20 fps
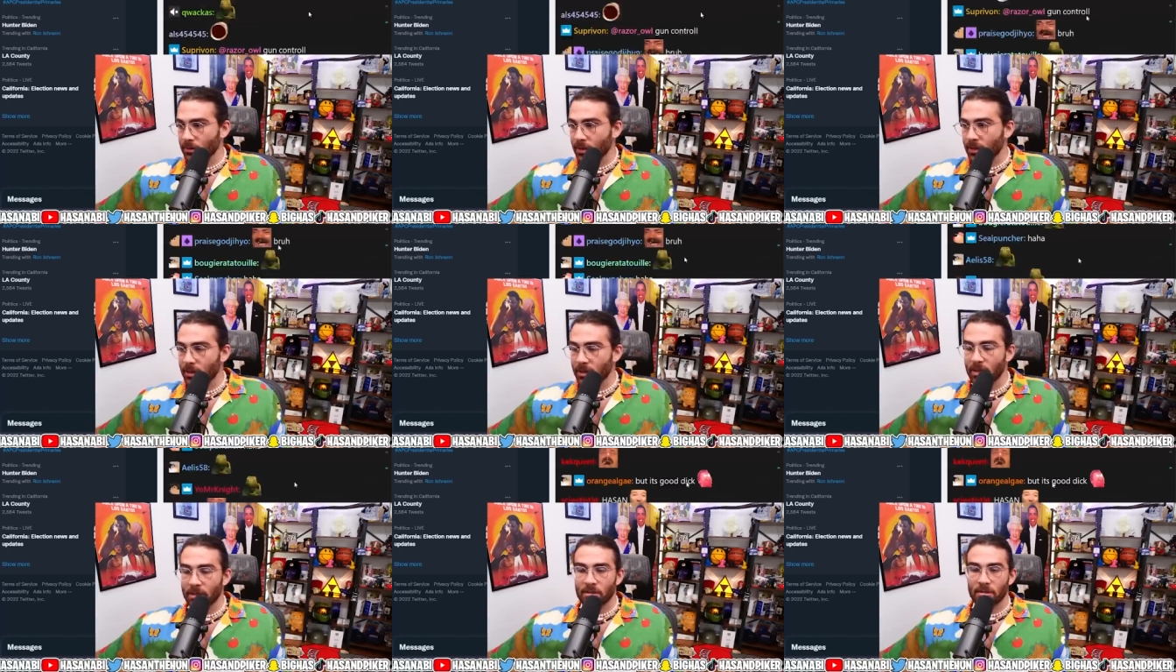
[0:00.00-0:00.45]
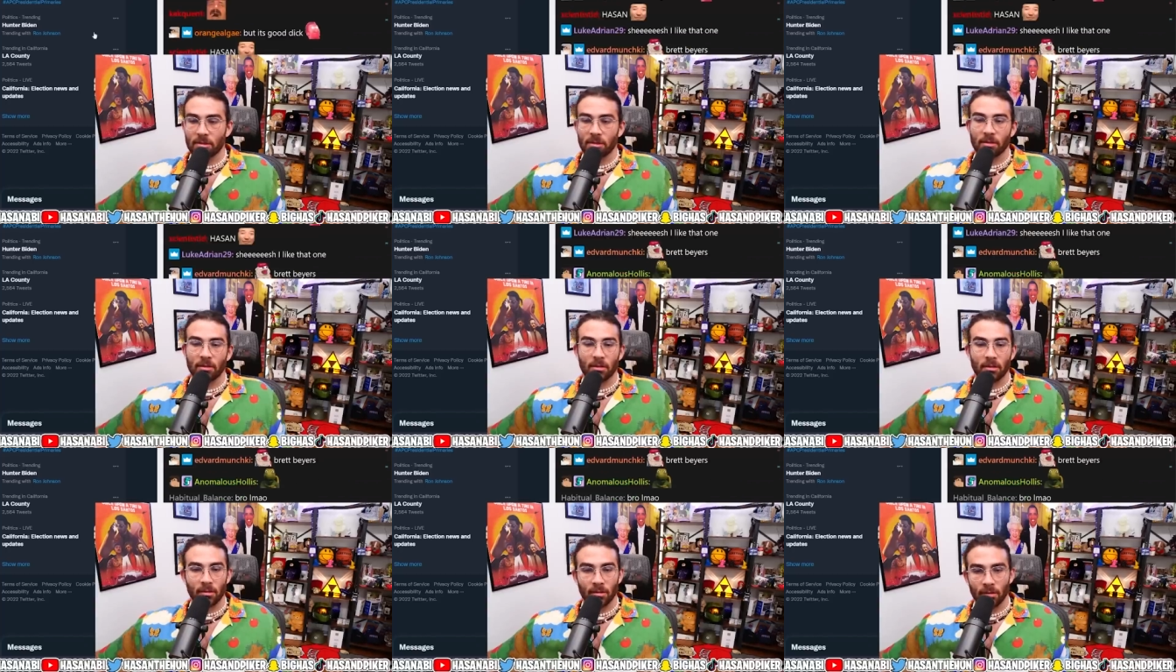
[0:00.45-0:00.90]
He needs
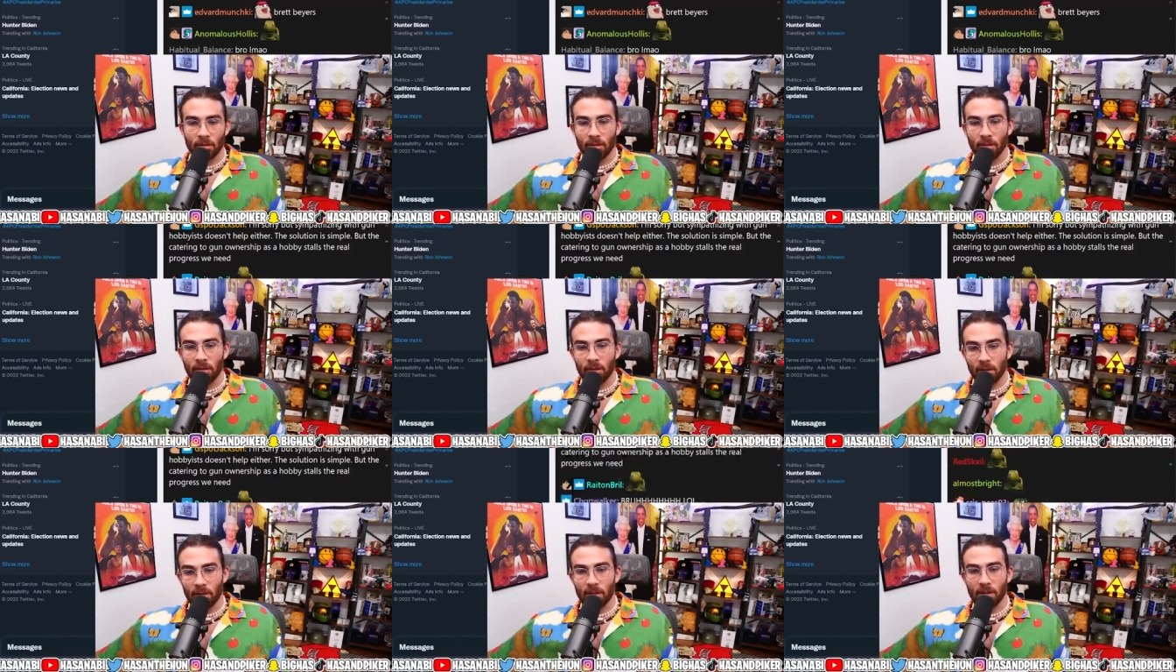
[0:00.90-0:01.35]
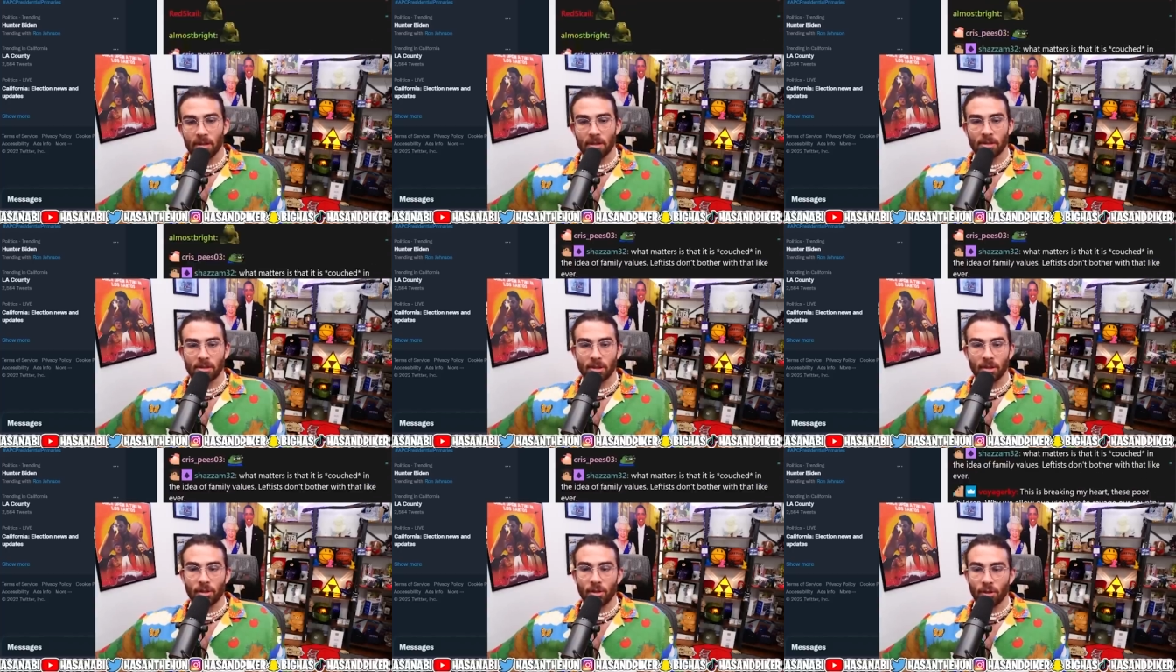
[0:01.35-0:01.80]
to he, he
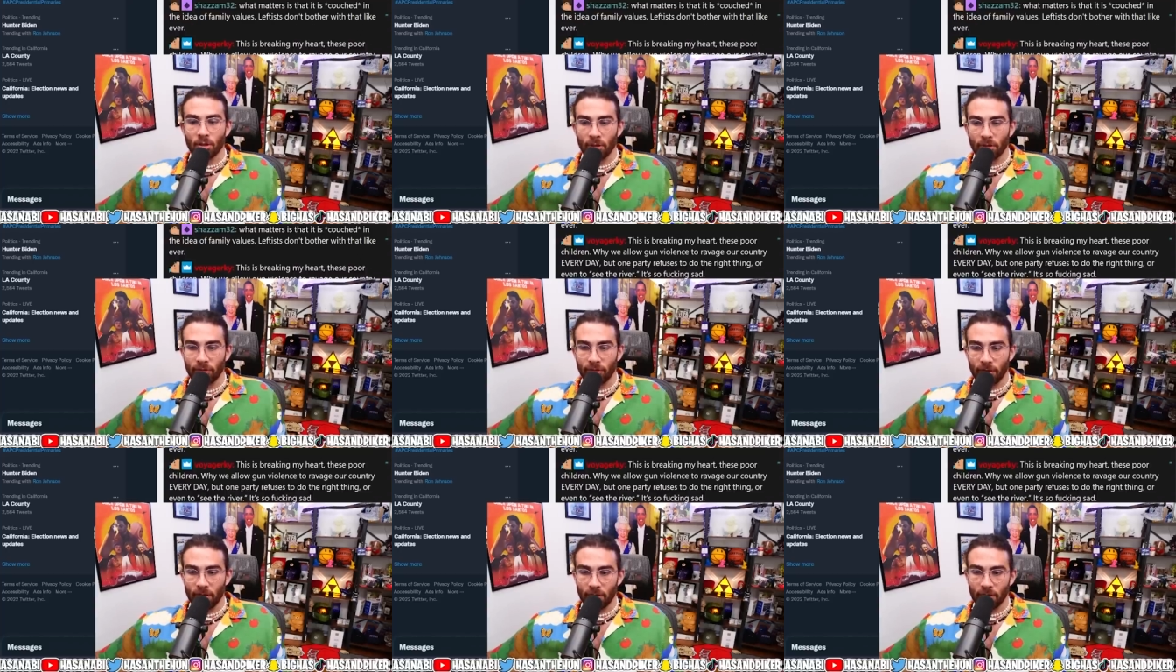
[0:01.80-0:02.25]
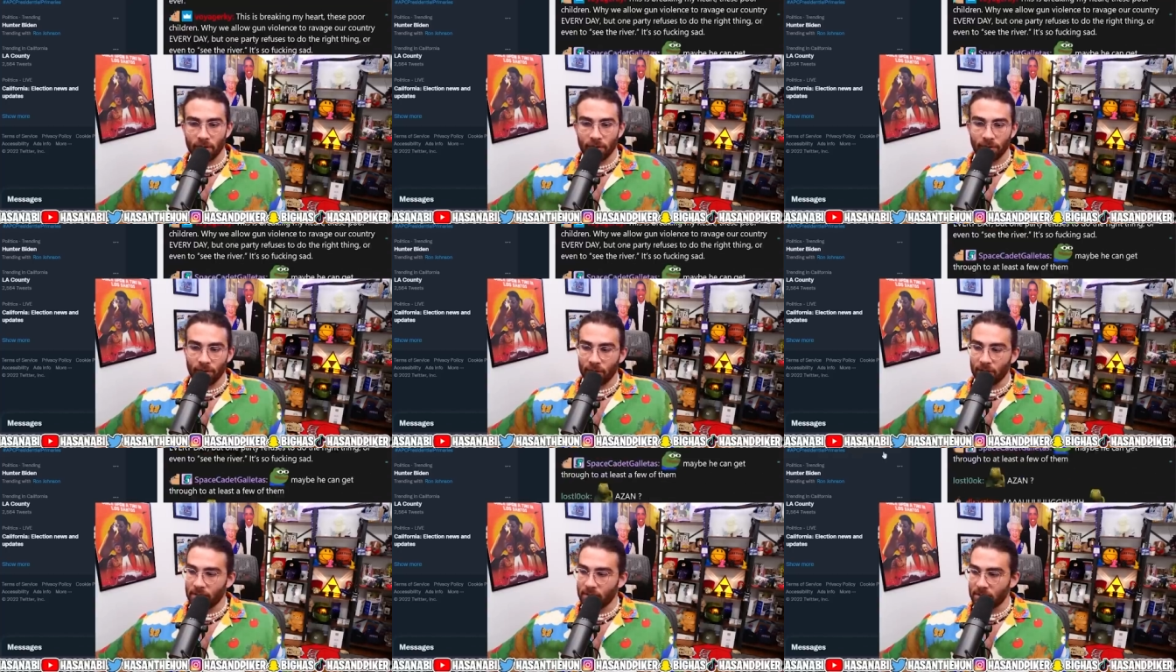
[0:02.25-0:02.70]
is a good figure
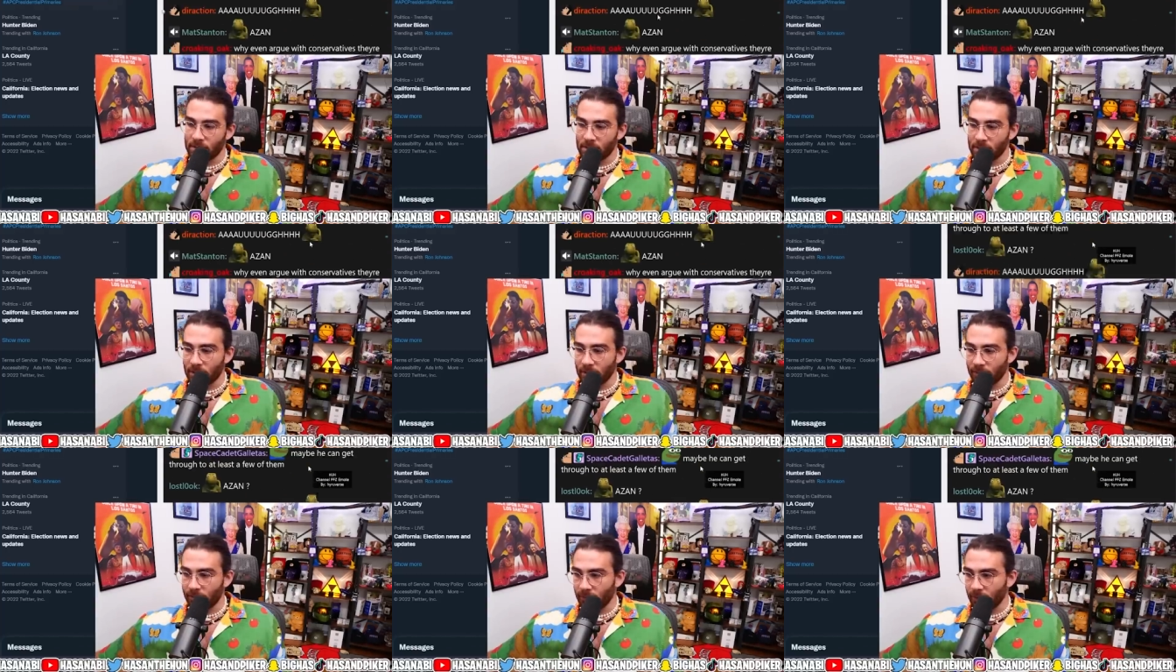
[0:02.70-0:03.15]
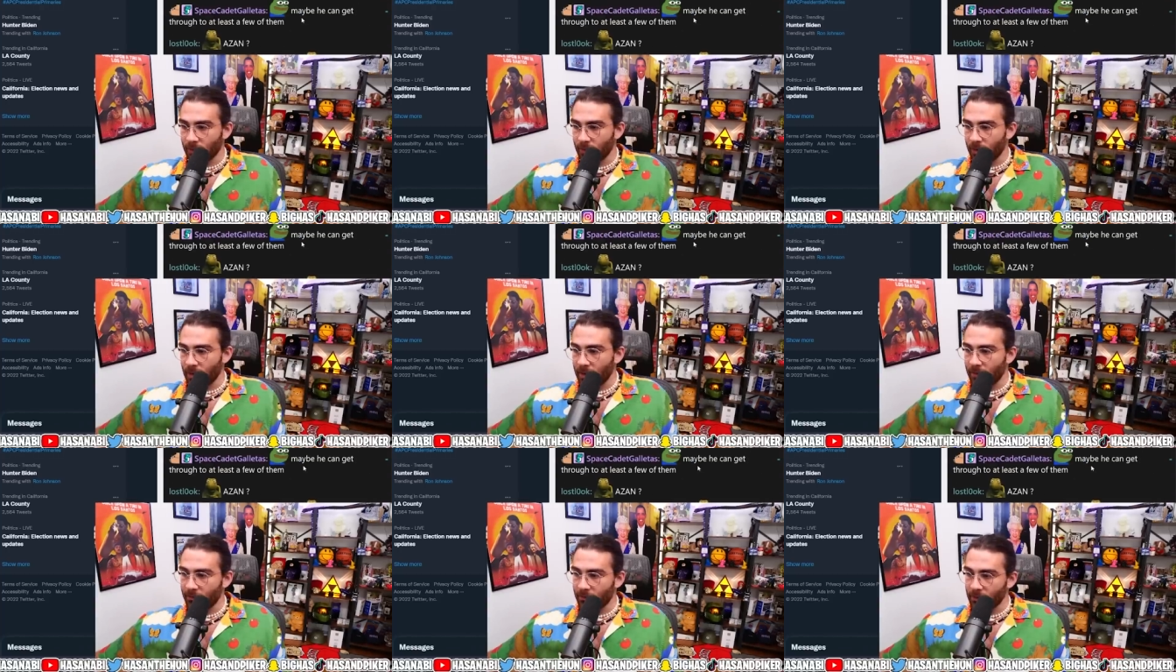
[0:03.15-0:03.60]
for this. He's a good
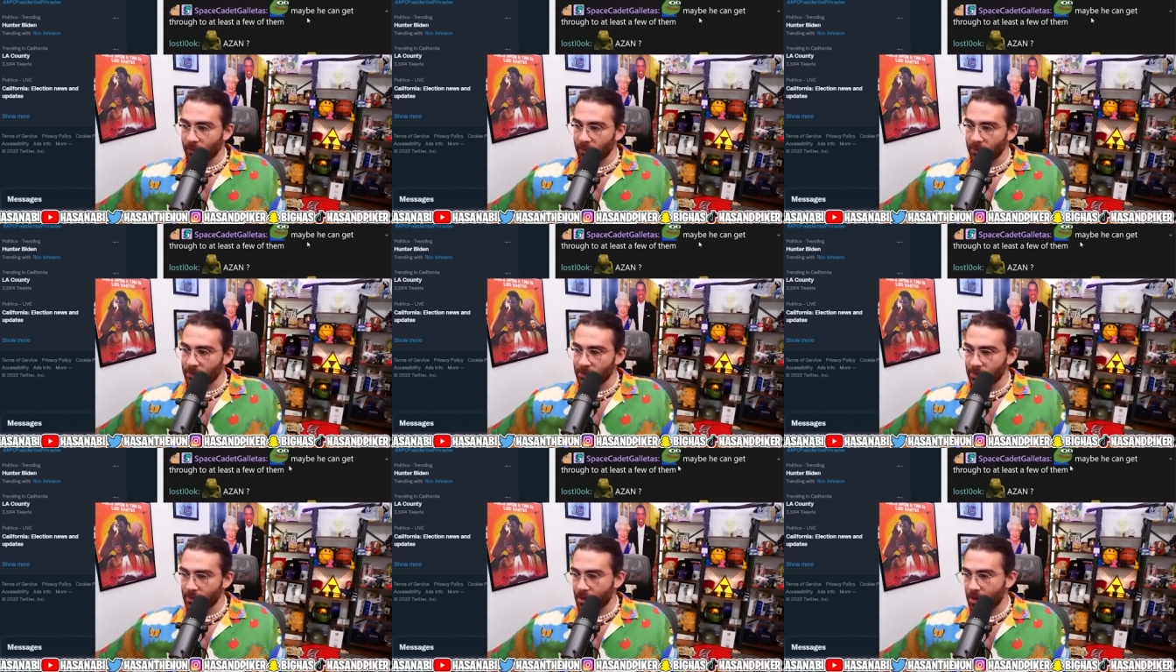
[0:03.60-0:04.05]
figurehead for this